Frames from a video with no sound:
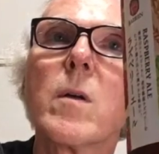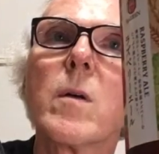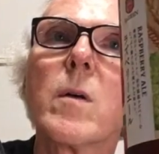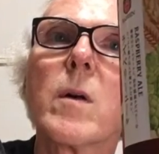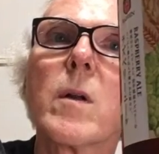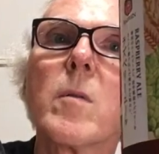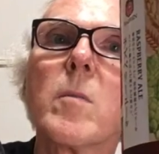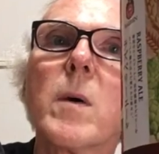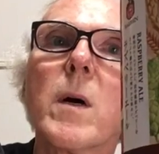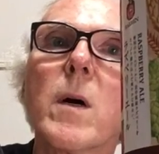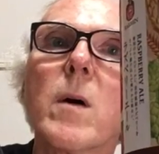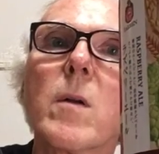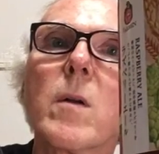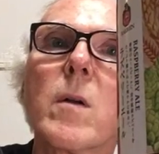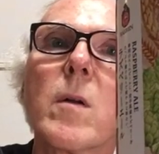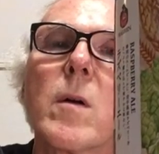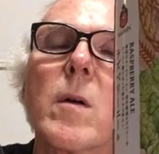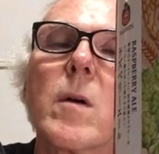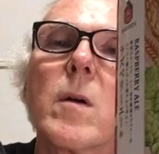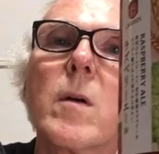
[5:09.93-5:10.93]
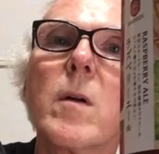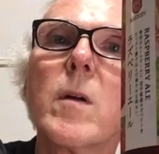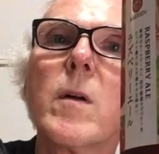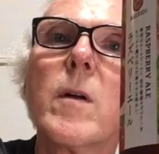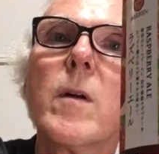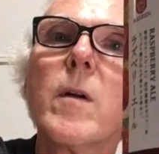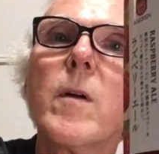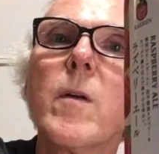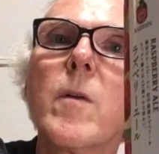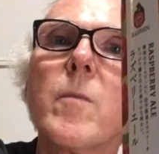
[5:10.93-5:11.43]
at about
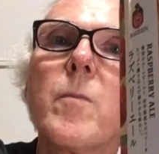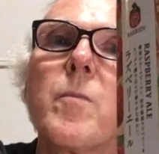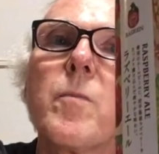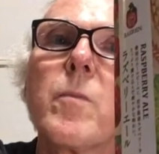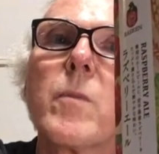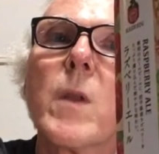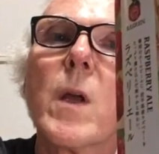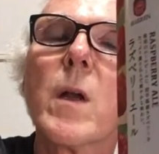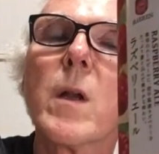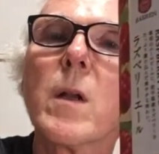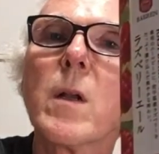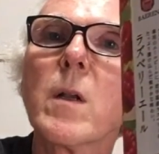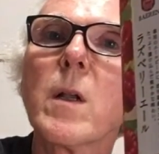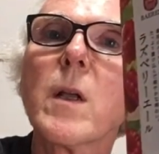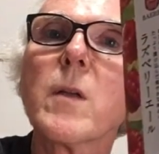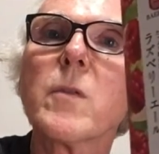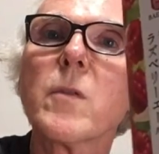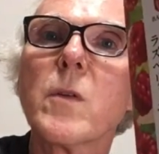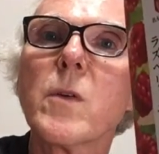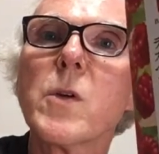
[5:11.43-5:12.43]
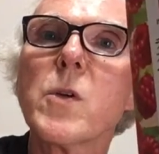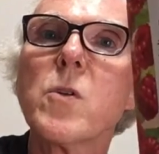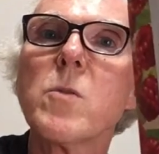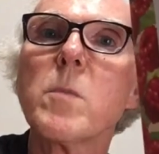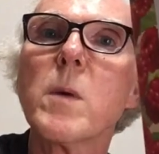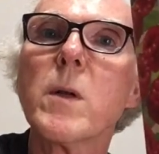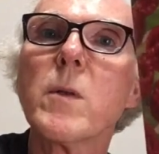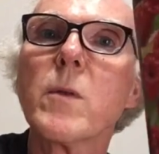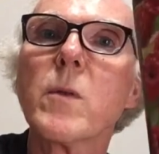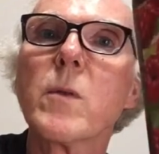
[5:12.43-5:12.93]
not less than 2
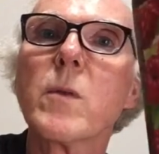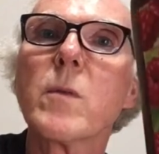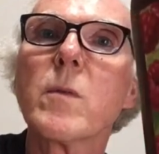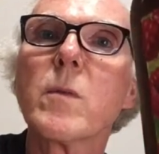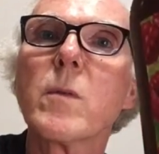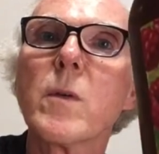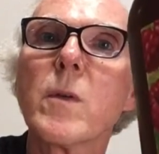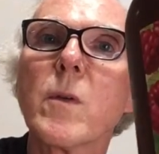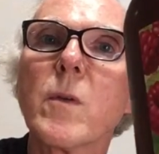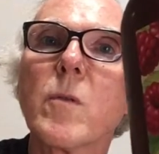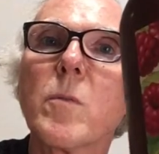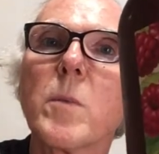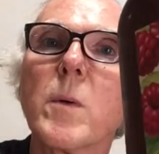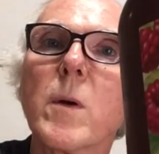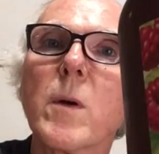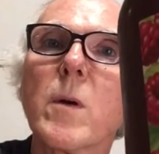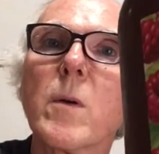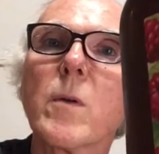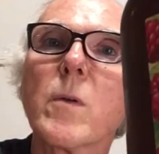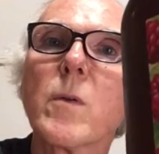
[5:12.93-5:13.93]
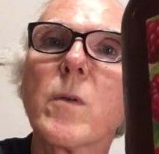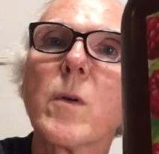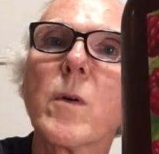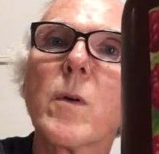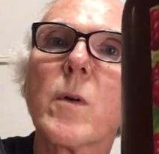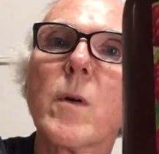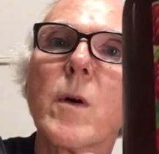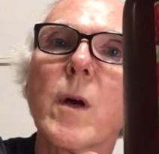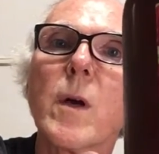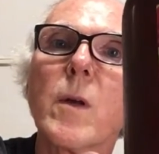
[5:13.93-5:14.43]
months for this beer, so I